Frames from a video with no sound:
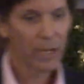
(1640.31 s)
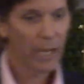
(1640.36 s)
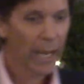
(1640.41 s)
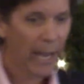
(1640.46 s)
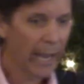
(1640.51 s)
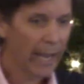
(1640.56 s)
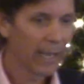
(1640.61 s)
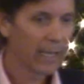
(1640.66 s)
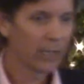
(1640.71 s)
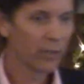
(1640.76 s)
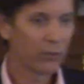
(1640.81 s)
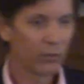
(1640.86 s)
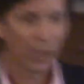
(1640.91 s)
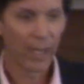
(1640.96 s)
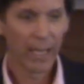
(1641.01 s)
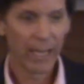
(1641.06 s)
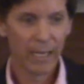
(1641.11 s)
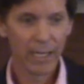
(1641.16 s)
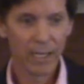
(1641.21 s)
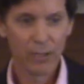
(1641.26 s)
has
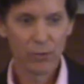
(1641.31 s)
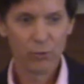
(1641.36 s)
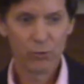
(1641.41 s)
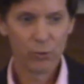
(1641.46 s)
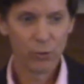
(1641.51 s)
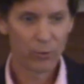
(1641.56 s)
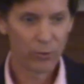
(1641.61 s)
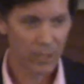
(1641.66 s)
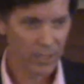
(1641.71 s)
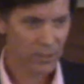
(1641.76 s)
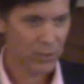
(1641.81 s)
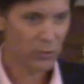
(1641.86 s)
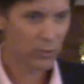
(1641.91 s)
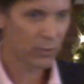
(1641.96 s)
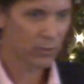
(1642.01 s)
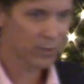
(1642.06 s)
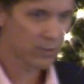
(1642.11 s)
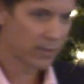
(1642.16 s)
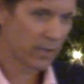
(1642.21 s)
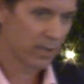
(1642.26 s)
a judicial
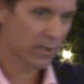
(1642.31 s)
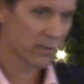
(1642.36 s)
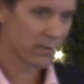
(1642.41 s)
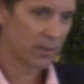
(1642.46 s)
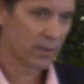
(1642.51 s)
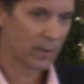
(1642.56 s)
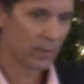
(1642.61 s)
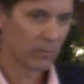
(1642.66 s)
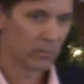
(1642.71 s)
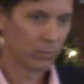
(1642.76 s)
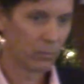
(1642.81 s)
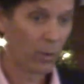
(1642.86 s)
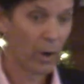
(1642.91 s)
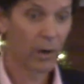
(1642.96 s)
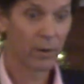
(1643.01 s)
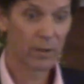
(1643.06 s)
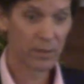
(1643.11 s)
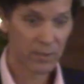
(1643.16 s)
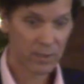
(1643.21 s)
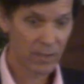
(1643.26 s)
system where
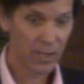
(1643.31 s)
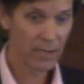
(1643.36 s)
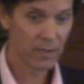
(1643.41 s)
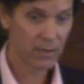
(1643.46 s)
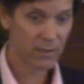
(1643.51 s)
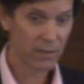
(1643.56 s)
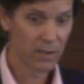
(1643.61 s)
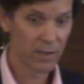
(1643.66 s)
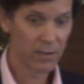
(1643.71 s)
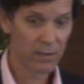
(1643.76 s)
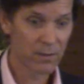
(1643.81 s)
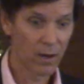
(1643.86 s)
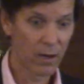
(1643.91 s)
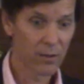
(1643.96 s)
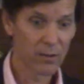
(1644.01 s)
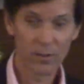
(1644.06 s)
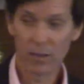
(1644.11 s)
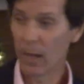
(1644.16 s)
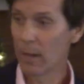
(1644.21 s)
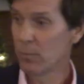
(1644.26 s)
its citizens are
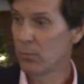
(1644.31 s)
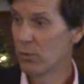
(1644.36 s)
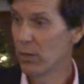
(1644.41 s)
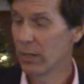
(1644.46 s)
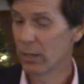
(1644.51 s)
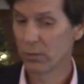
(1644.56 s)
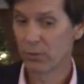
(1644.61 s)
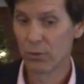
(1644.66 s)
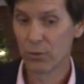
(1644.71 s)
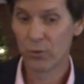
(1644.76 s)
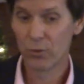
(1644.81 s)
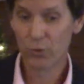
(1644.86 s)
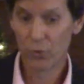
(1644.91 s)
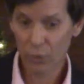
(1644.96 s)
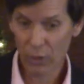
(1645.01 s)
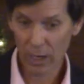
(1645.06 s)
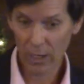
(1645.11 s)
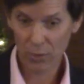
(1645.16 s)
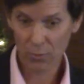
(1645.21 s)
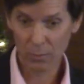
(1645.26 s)
subject to
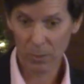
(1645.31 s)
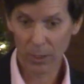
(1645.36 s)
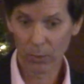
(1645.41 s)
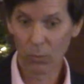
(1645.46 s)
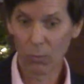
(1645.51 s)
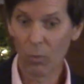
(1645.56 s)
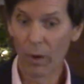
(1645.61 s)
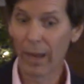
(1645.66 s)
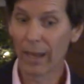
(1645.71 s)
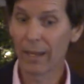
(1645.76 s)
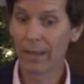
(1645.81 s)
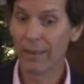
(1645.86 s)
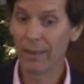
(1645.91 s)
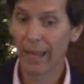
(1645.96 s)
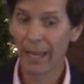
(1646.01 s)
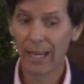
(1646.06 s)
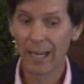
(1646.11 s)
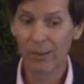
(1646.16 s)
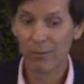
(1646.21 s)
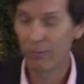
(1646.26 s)
judgment when
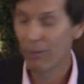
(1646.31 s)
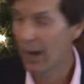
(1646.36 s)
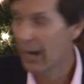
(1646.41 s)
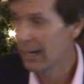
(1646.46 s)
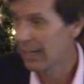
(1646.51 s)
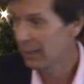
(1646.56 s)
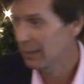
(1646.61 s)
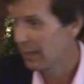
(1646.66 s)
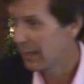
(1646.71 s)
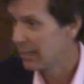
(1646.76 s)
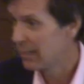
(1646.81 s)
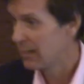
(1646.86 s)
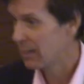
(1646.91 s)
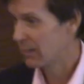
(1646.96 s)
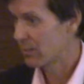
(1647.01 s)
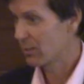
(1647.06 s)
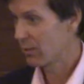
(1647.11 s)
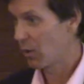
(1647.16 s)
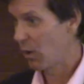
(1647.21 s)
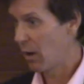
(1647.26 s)
they violate its
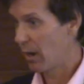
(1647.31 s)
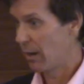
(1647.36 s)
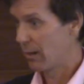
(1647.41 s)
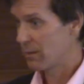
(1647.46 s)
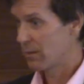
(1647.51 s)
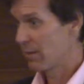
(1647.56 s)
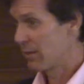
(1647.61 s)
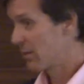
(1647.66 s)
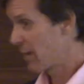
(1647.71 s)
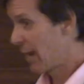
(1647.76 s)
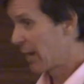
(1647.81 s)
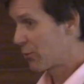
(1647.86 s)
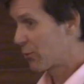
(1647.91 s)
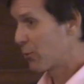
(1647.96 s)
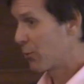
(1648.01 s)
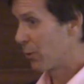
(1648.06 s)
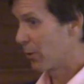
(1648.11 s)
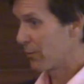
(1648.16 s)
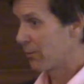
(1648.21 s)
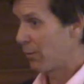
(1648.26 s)
laws. Is that true or
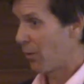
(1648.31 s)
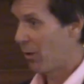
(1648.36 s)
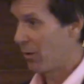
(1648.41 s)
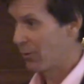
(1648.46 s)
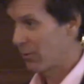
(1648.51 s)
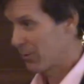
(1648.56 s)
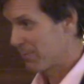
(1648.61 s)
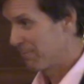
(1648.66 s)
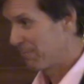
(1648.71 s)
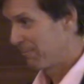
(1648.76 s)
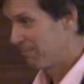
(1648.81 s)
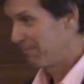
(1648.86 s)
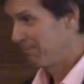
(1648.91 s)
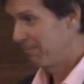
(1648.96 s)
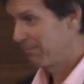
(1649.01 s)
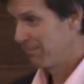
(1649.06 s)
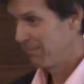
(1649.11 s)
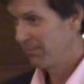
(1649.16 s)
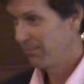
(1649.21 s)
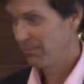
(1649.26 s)
false?
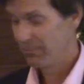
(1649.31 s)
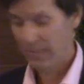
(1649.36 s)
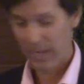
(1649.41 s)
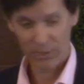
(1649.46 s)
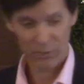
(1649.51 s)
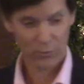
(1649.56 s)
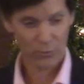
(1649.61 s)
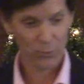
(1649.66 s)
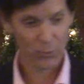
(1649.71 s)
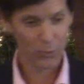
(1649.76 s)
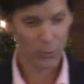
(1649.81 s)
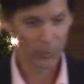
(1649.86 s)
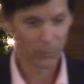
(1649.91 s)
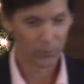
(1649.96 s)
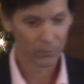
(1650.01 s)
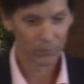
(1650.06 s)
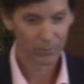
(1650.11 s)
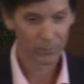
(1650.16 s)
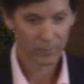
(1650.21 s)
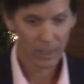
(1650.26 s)
That's true.
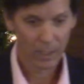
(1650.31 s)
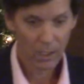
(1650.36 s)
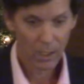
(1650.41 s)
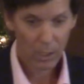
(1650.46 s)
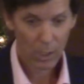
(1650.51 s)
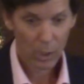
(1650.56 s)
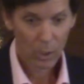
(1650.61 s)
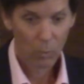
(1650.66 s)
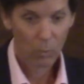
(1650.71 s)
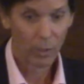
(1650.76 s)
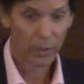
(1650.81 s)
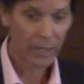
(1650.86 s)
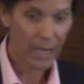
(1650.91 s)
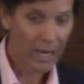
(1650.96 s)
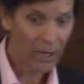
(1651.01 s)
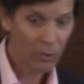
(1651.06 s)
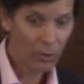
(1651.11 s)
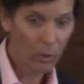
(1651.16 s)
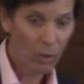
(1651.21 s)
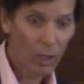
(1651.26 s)
Without
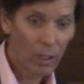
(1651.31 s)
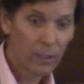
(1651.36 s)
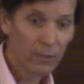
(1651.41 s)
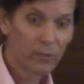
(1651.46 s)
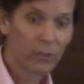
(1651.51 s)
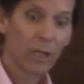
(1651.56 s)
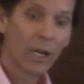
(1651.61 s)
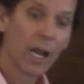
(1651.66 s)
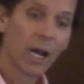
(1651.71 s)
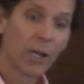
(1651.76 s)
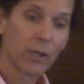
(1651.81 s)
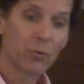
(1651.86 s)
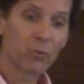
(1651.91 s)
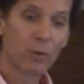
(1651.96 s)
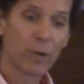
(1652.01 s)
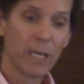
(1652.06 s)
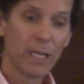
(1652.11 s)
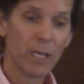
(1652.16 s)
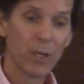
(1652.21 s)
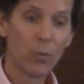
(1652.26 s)
laws, a
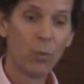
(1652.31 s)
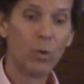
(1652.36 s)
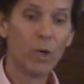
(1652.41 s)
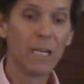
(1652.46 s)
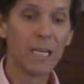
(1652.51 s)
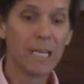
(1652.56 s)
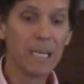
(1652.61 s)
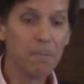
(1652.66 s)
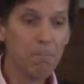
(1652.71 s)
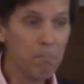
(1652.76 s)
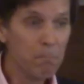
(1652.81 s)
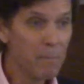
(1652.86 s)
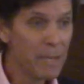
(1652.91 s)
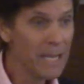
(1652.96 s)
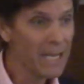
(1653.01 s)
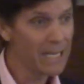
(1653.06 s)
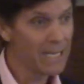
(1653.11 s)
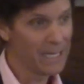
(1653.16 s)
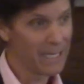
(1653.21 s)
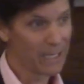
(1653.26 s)
country would
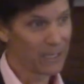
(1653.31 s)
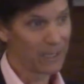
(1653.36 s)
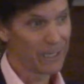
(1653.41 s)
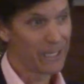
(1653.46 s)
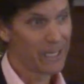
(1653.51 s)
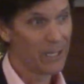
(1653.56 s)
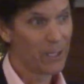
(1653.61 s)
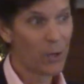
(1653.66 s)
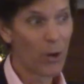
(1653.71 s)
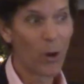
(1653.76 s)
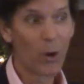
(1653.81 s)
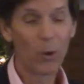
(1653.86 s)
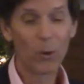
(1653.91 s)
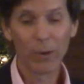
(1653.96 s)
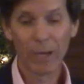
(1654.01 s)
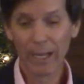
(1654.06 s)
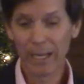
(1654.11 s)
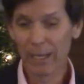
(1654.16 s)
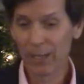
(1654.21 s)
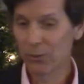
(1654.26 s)
immediately go
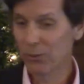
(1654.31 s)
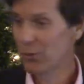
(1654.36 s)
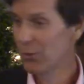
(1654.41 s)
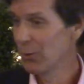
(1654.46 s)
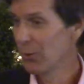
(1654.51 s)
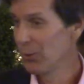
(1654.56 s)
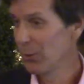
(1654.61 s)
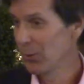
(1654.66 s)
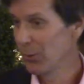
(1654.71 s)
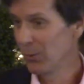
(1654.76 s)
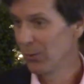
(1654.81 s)
into